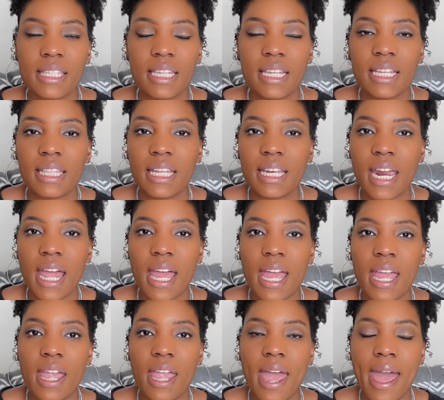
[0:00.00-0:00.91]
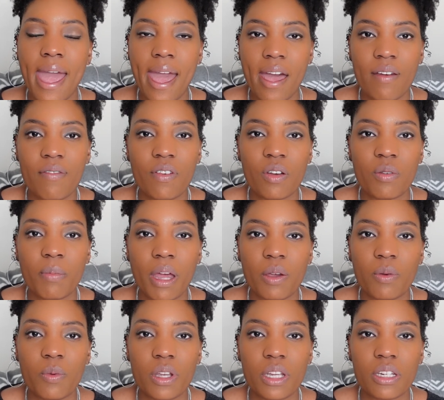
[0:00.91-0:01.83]
thing that I have on
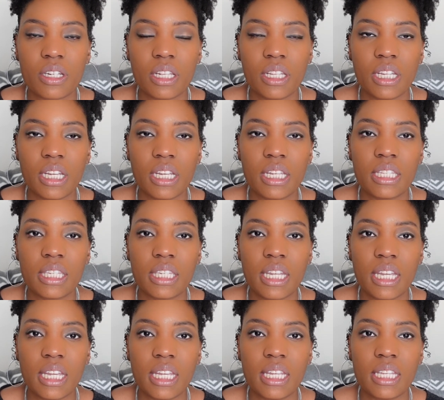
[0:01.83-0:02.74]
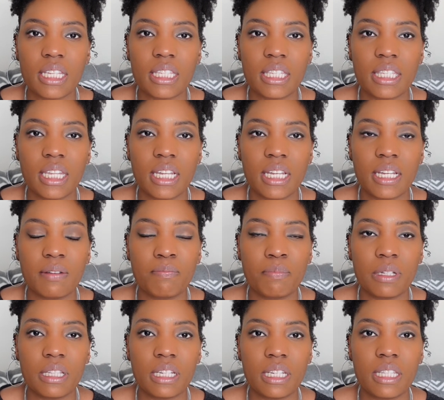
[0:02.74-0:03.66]
my wish list is the
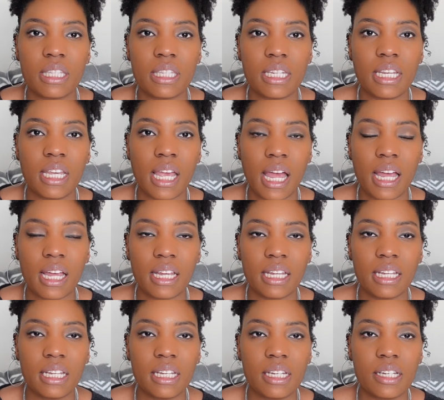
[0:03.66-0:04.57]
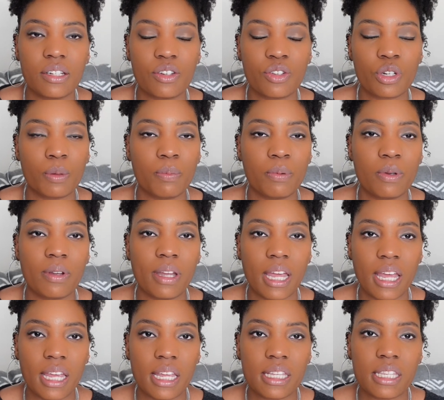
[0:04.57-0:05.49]
Balenciaga
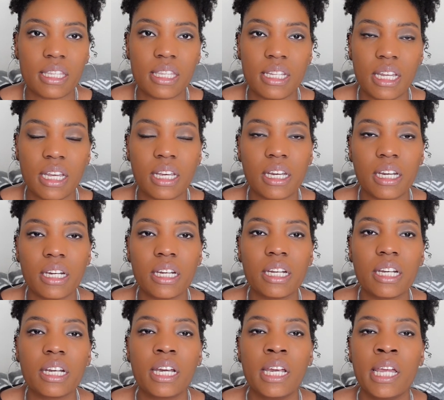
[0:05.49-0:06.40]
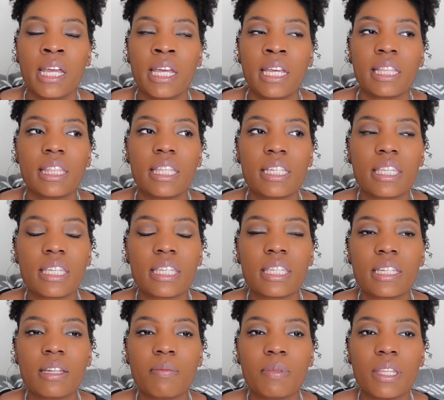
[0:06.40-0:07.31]
XS sneaker. This is
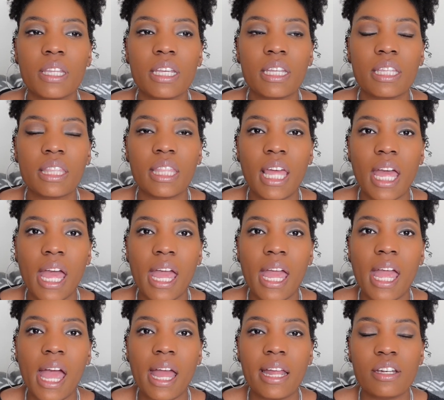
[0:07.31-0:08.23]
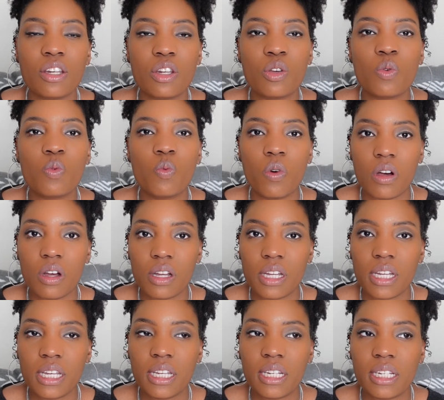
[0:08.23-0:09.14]
something that I do
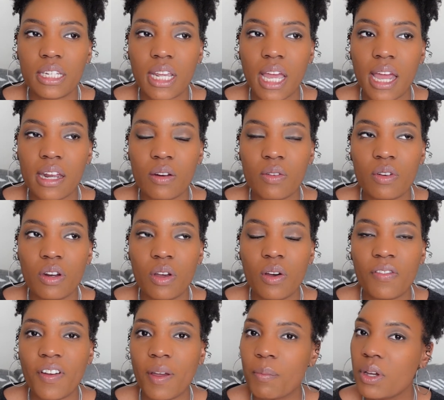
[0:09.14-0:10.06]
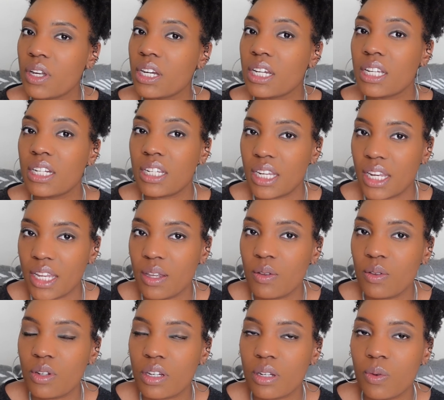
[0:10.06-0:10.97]
want. I don't know if I'm going to
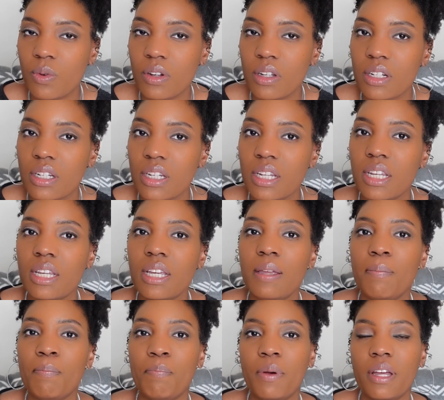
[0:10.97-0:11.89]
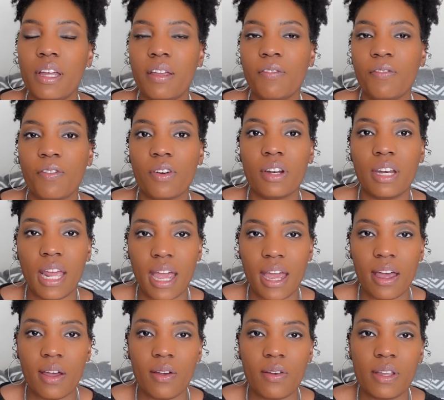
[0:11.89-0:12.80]
continue to want it, but for
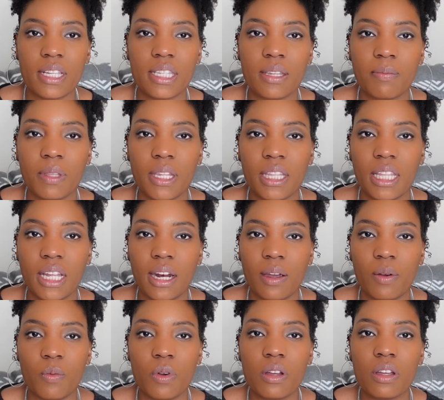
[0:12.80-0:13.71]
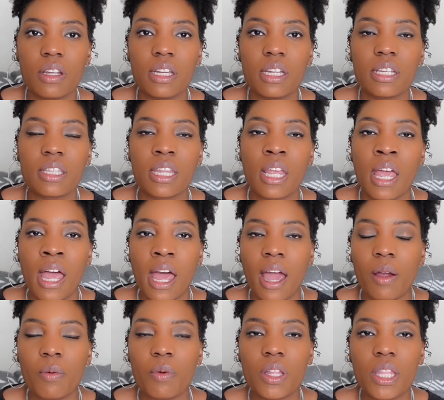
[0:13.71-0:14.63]
now it's something that I want.
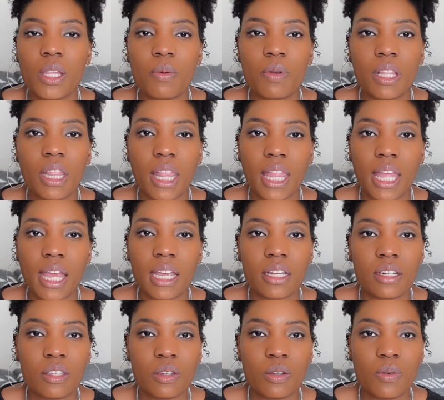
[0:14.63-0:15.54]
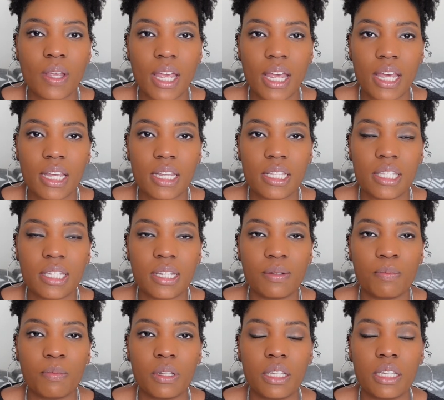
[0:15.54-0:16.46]
I really would like to add
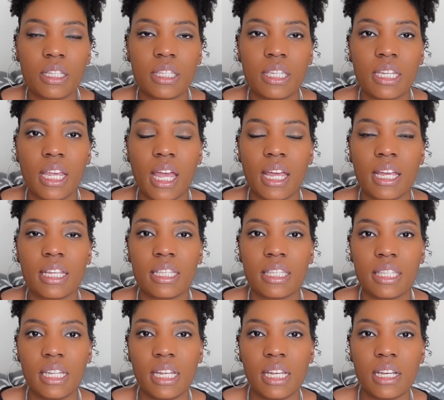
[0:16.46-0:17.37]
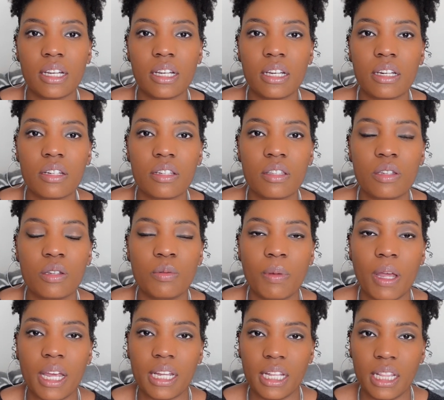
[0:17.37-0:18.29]
some Balenciaga sneakers to
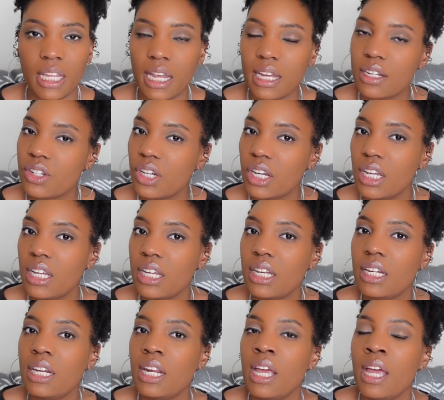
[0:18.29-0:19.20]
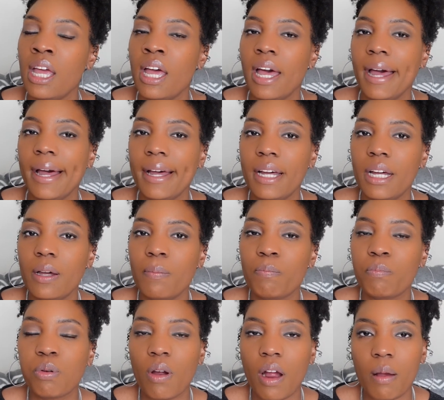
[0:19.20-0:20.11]
my collection,
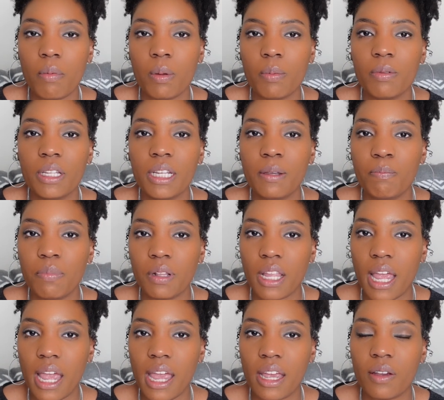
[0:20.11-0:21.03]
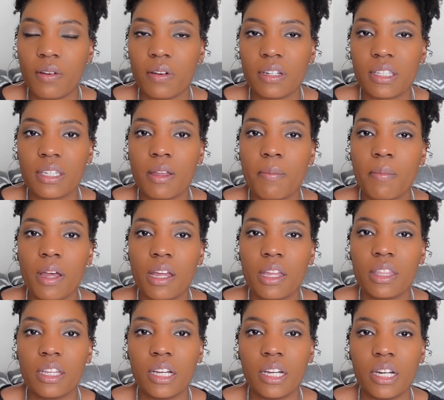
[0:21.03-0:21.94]
probably black or some
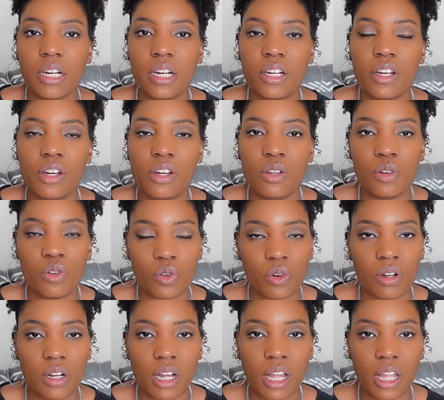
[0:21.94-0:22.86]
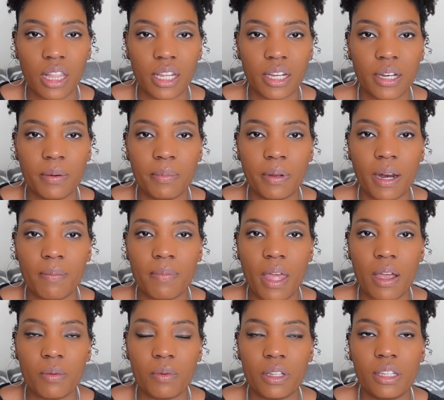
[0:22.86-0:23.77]
other neutral color, but I'm
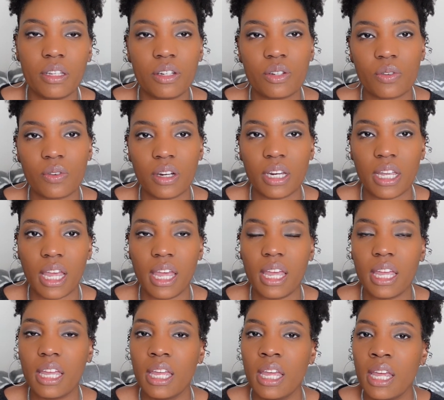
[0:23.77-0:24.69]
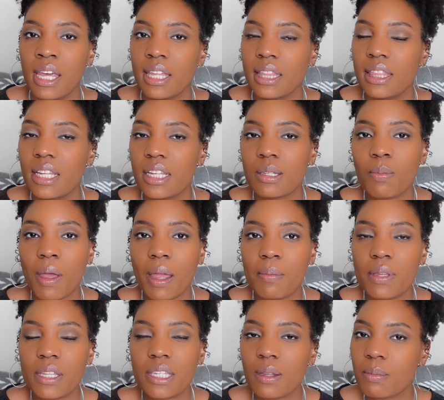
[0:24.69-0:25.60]
not really sure yet. This
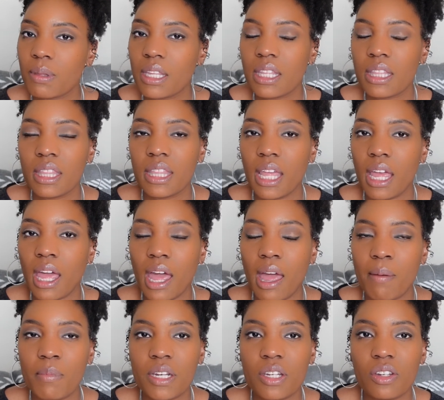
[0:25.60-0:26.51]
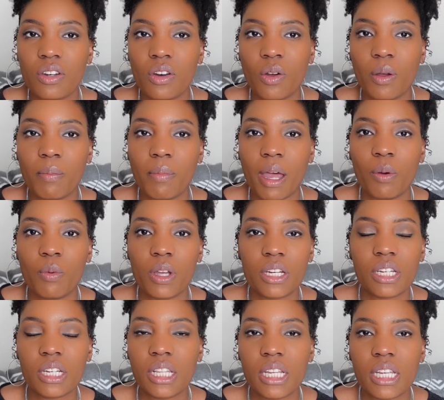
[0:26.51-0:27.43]
might be something that I mentioned on my
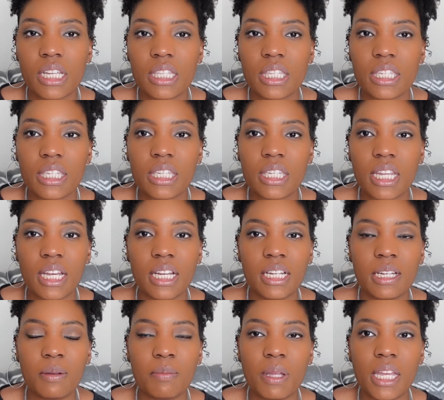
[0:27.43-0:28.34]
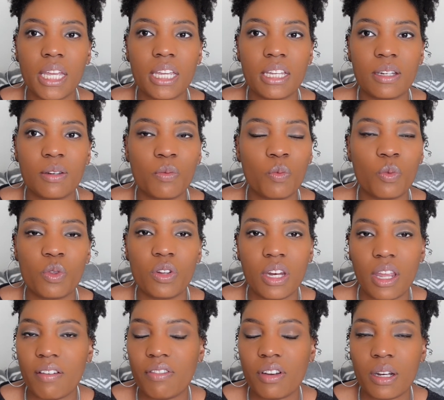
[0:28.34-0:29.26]
wish list and will
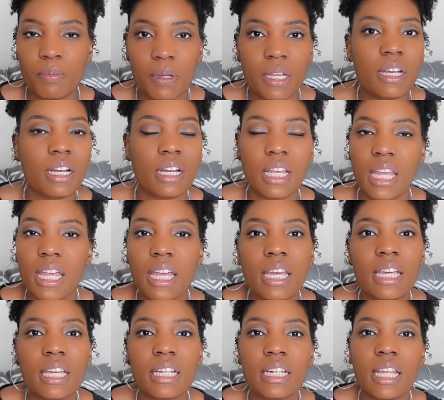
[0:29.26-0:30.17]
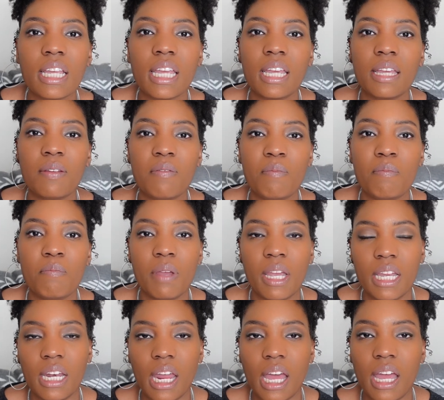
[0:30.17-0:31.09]
never appear again, and
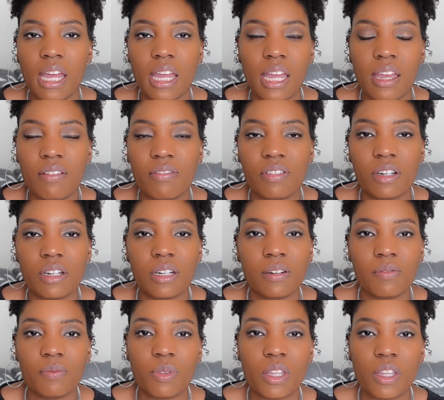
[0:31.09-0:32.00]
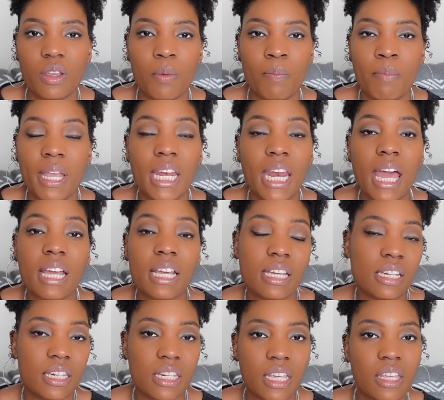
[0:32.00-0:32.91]
may not
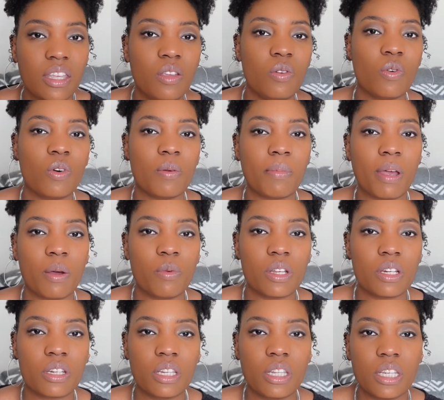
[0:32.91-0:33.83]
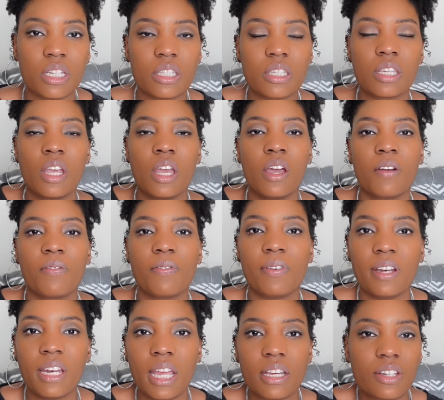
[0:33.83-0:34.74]
continue on my wish list
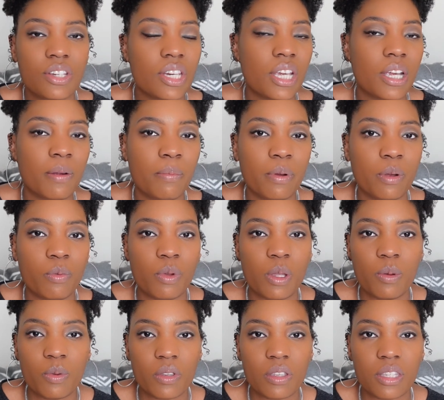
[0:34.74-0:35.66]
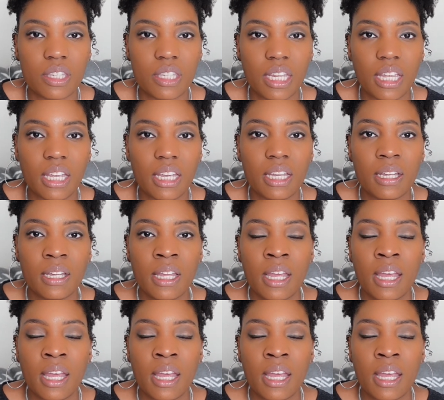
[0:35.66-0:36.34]
for next year, but we will see.